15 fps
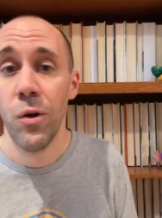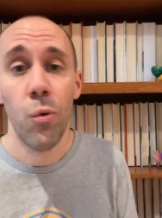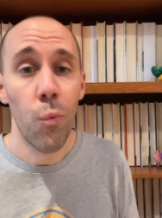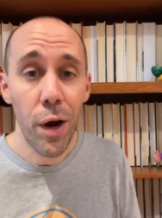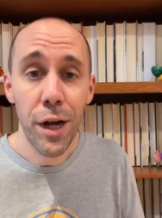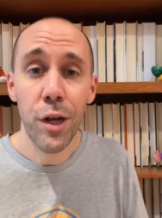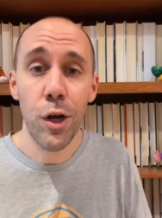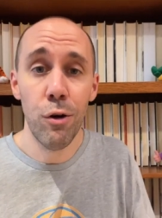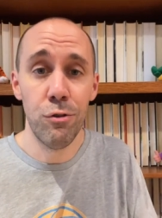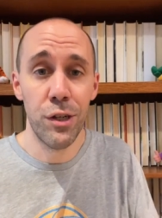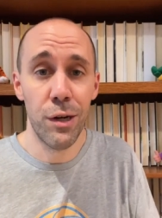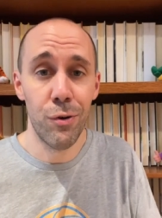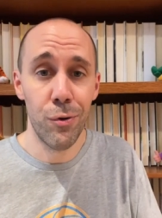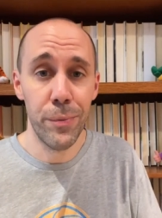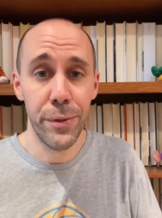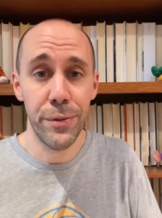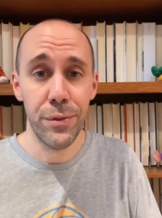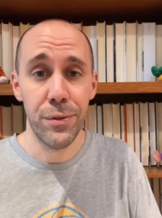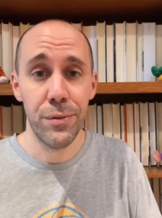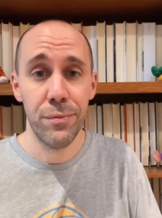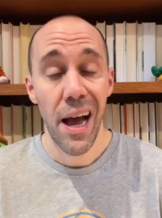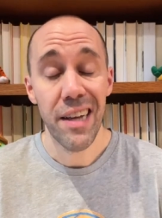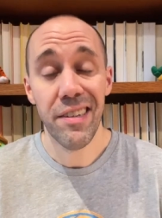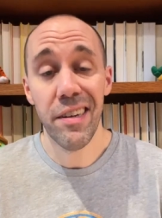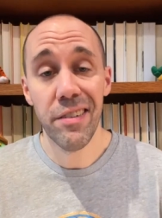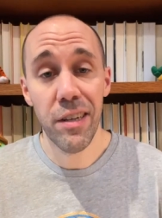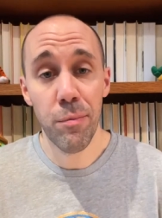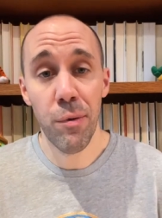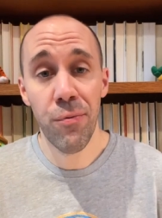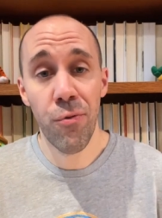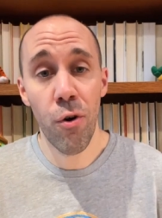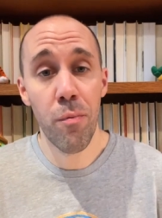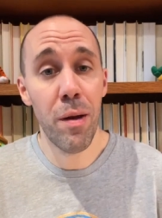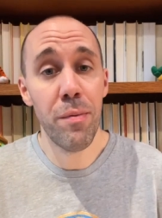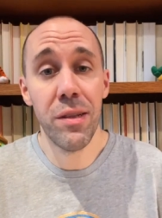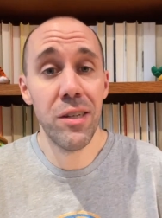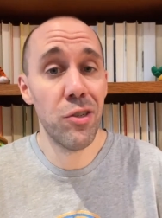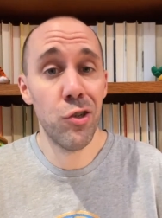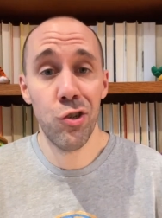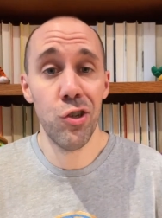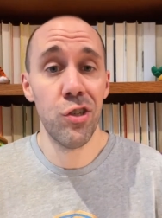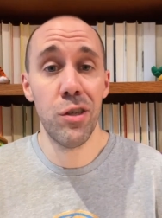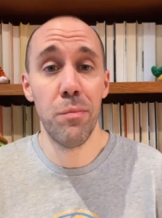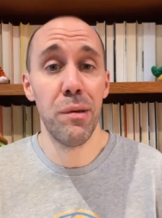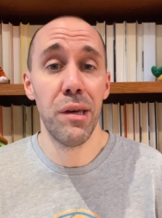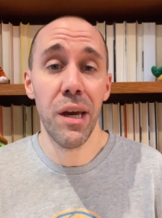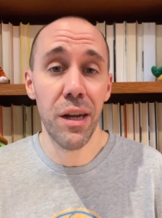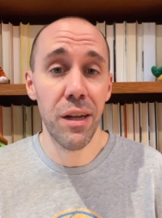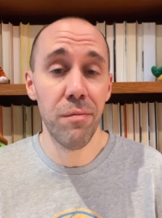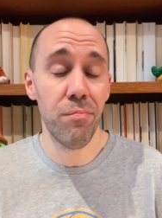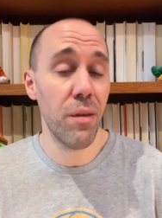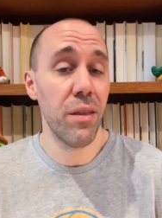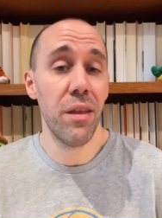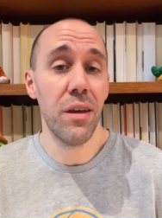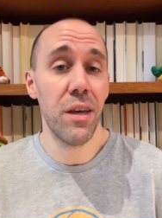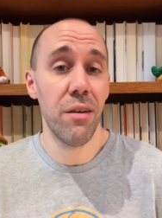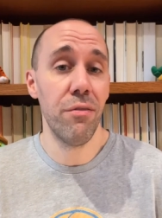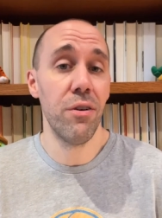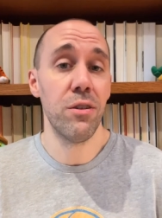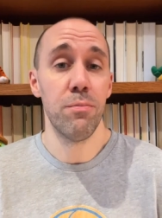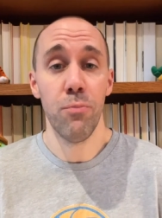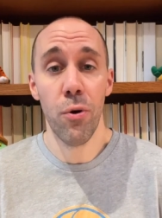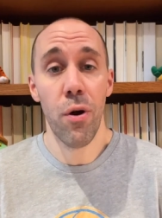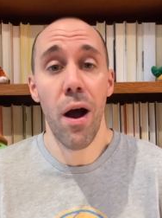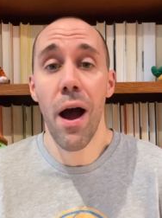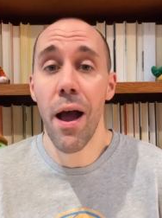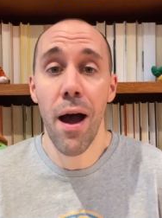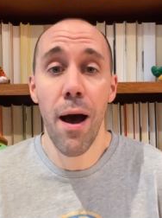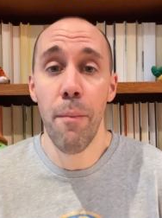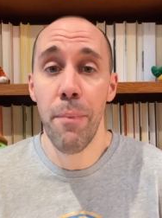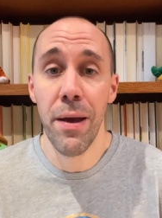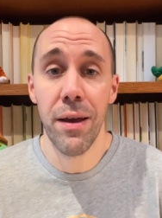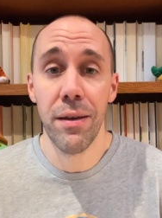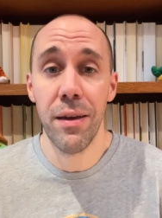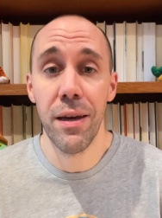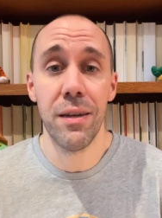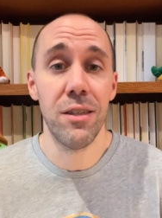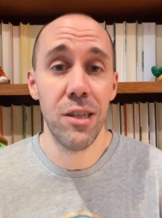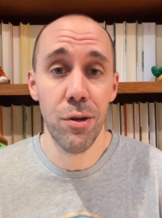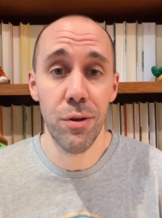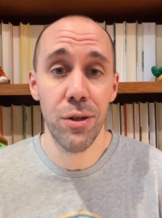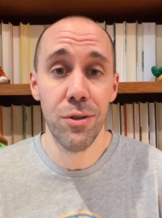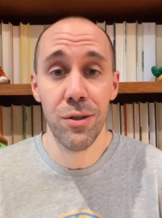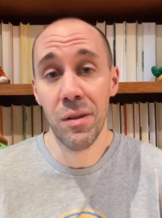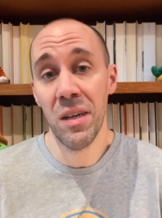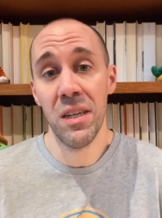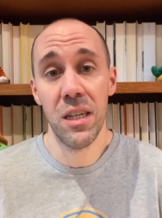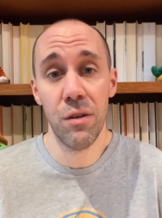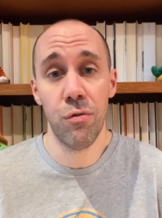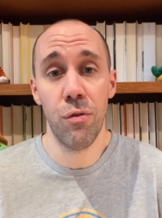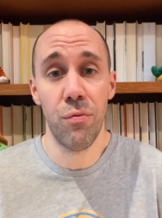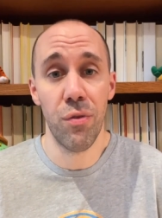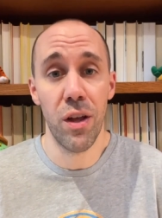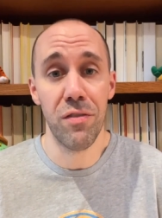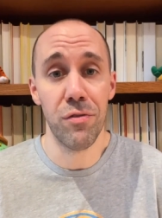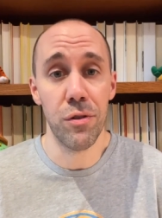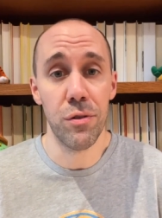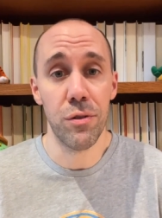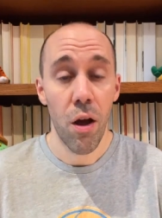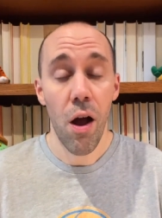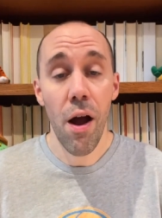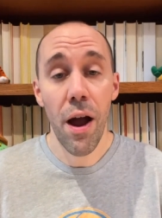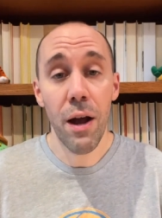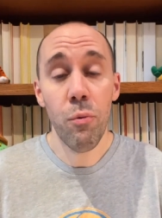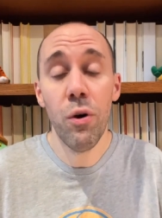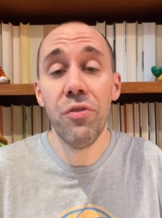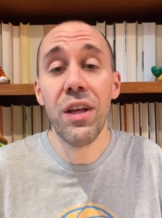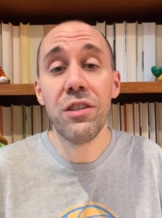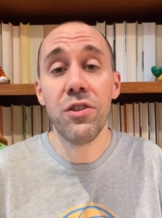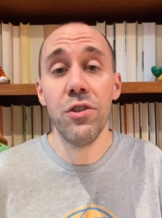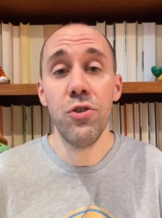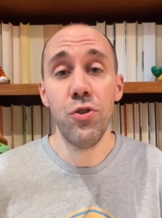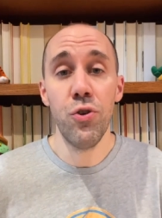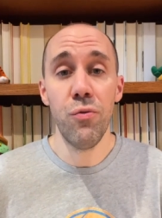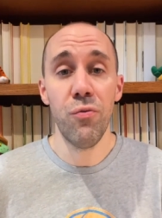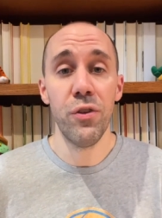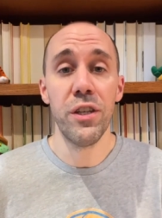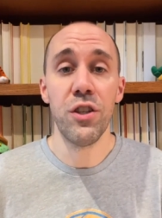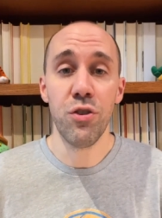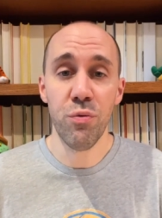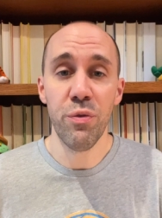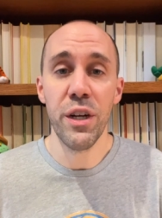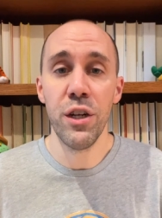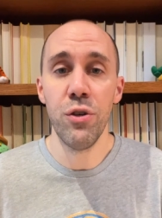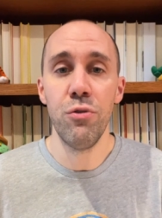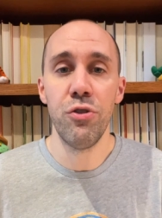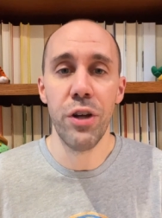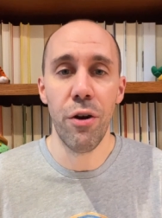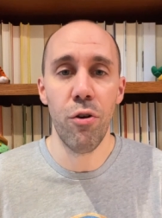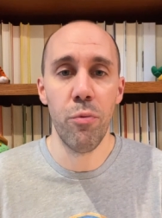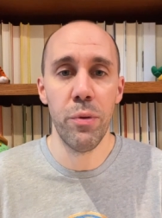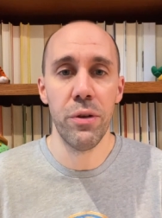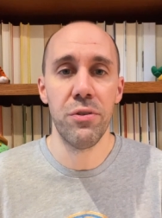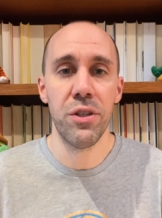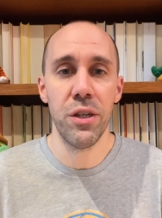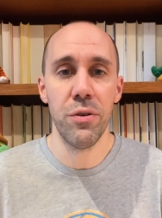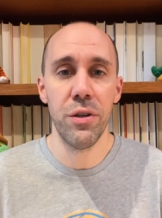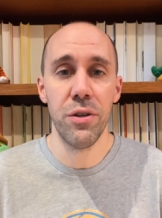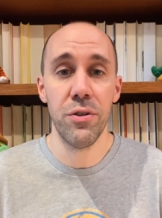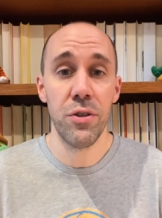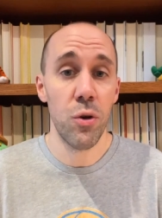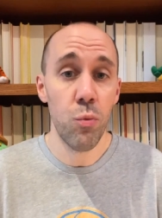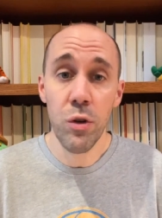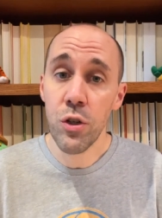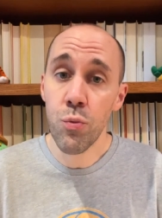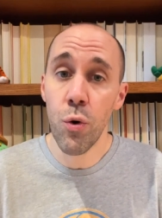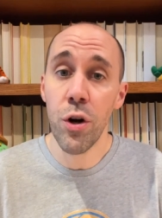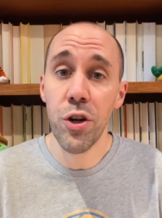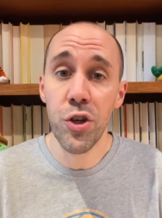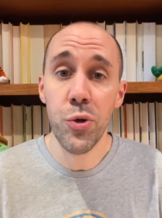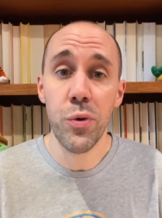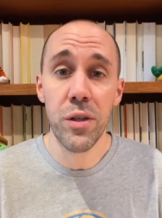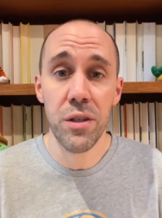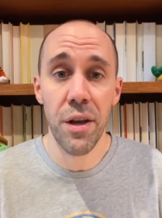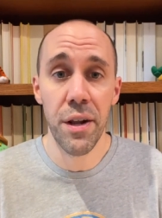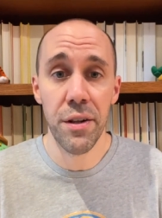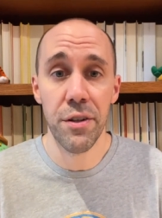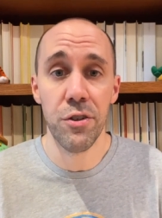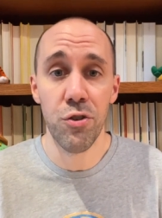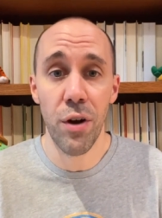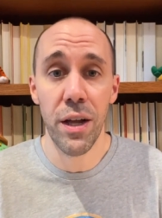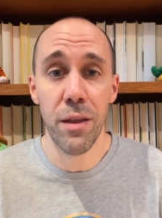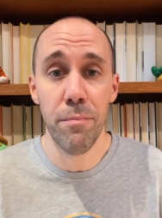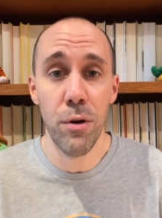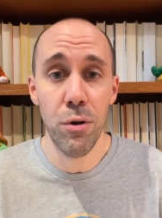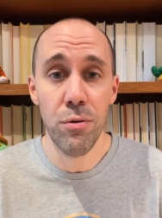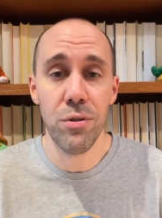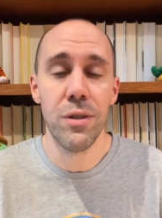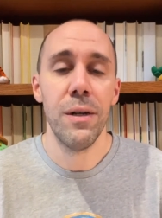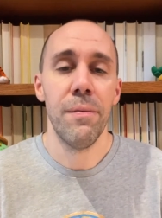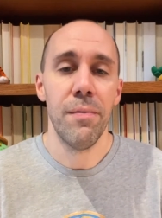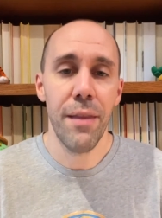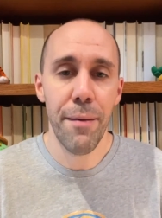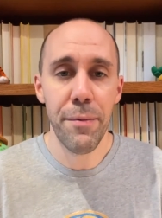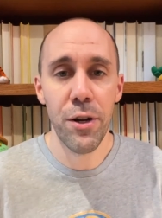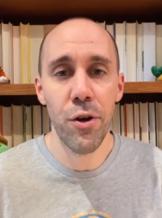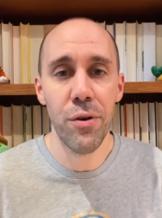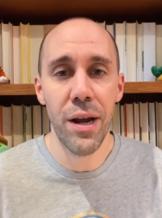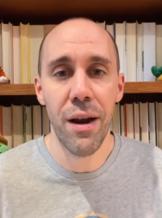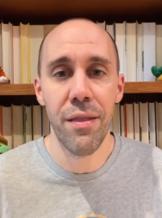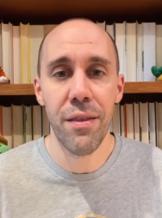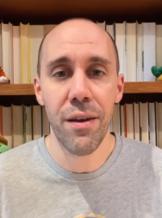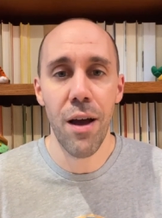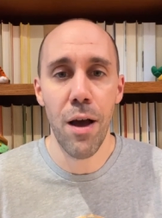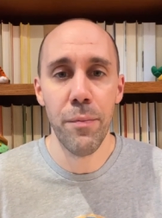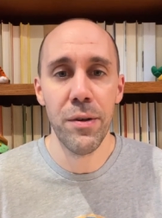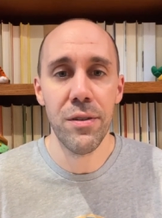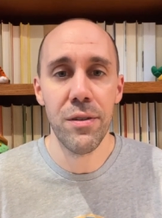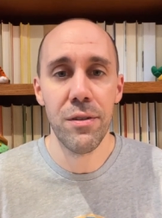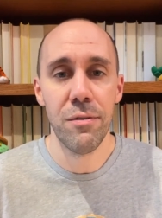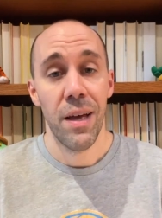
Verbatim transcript: Way to go, General Mills. As I said before, maybe this is just the beginning and they give us more IHOP pancake cereals in different flavors. All right, well, that's gonna do it for these three new General Mills cereals. Which one are you excited to try the most? Let me know down in the comments.